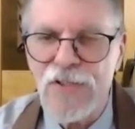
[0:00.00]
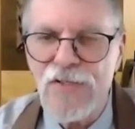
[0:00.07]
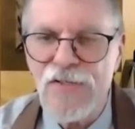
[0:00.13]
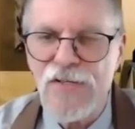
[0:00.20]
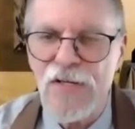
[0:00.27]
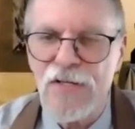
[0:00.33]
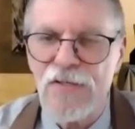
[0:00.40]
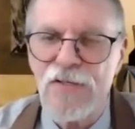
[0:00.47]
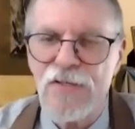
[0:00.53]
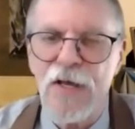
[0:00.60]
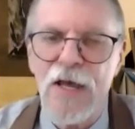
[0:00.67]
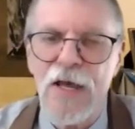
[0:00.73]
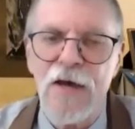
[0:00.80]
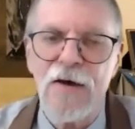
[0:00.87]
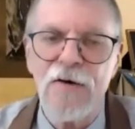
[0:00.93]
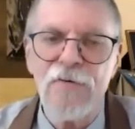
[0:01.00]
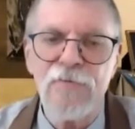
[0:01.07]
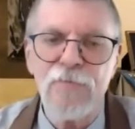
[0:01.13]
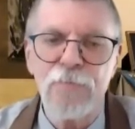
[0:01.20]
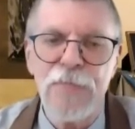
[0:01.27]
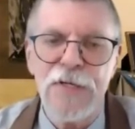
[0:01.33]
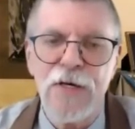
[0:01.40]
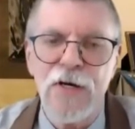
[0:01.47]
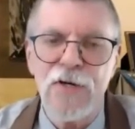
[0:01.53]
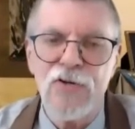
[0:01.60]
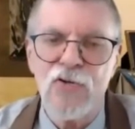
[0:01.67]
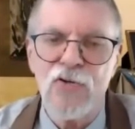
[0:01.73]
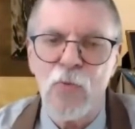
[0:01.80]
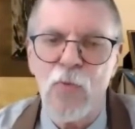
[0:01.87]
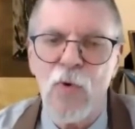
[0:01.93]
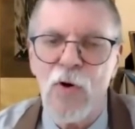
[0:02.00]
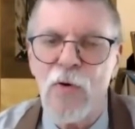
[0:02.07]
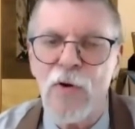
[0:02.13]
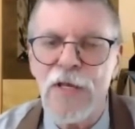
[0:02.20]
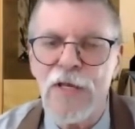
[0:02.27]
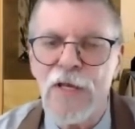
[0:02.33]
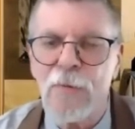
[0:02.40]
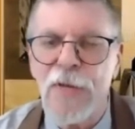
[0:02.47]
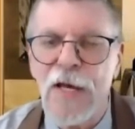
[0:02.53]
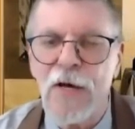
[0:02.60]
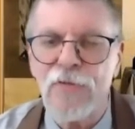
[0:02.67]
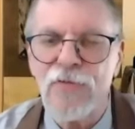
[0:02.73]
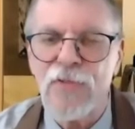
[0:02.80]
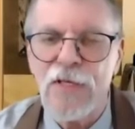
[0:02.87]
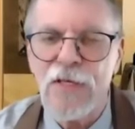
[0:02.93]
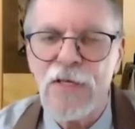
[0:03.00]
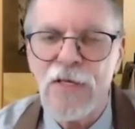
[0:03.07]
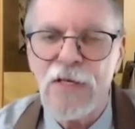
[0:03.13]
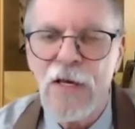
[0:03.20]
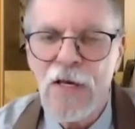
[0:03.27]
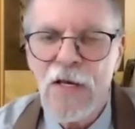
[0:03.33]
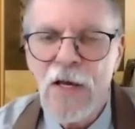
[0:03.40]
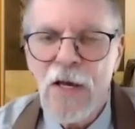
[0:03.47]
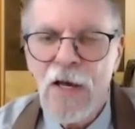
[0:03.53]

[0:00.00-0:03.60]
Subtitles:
he said to have begun to worry about the